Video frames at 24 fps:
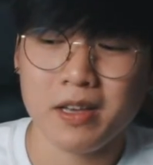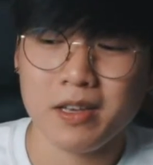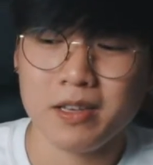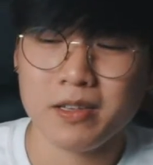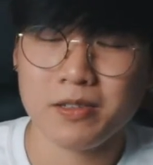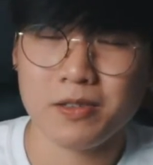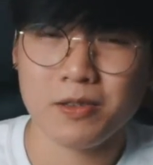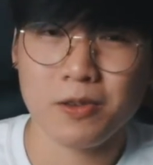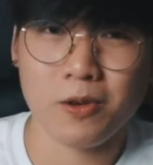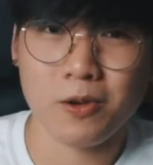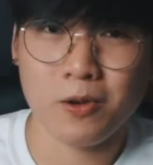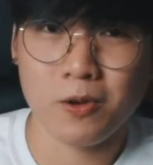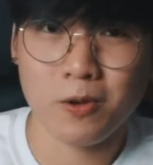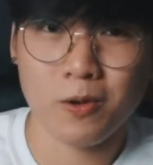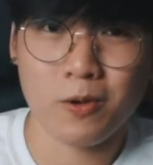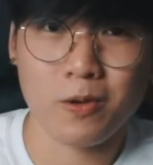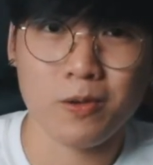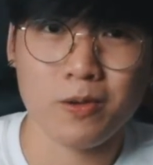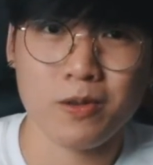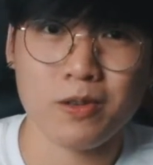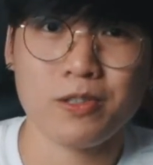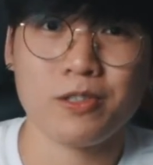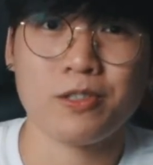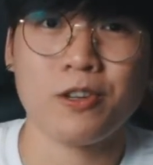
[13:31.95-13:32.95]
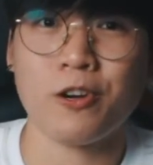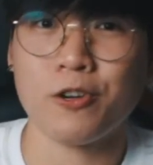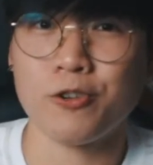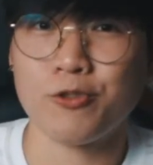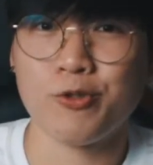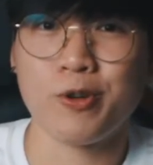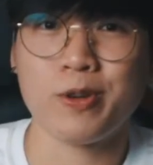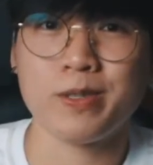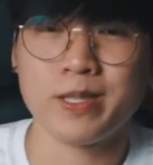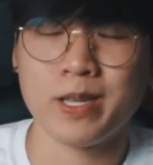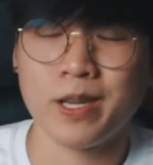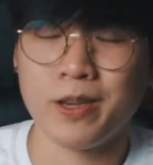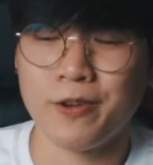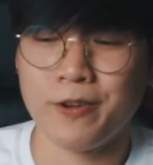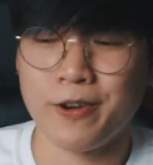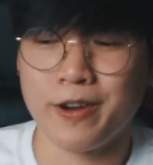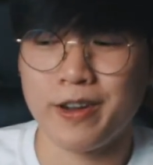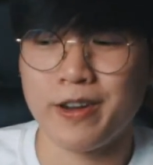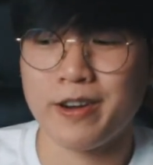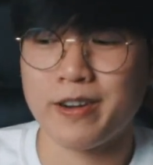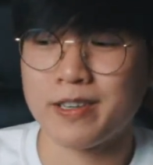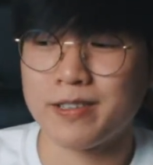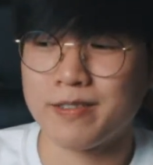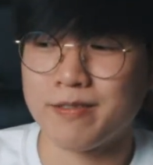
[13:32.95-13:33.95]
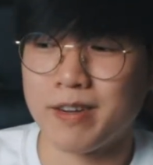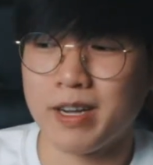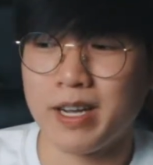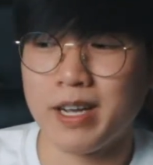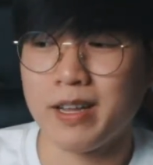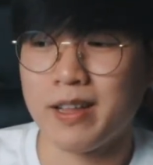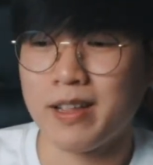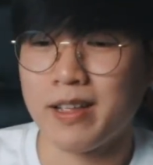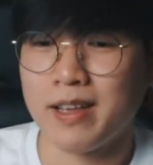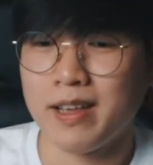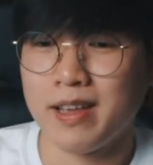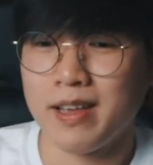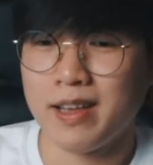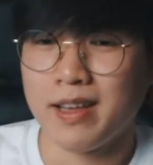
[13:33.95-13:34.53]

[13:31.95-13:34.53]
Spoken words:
So start trusting your ears, right?